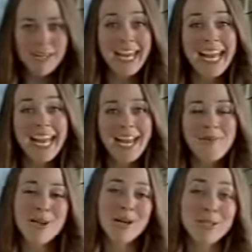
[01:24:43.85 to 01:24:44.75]
Hey,
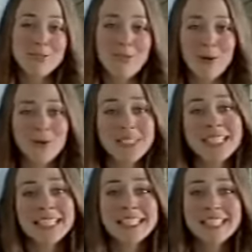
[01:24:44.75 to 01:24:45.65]
Mary's phone.
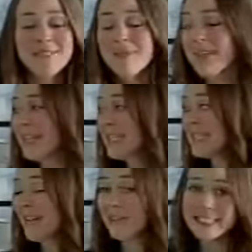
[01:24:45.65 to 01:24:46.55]
Mary
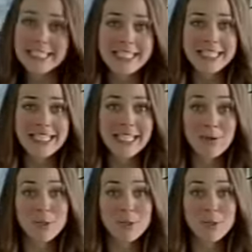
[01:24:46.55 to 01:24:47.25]
doesn't have AT&T,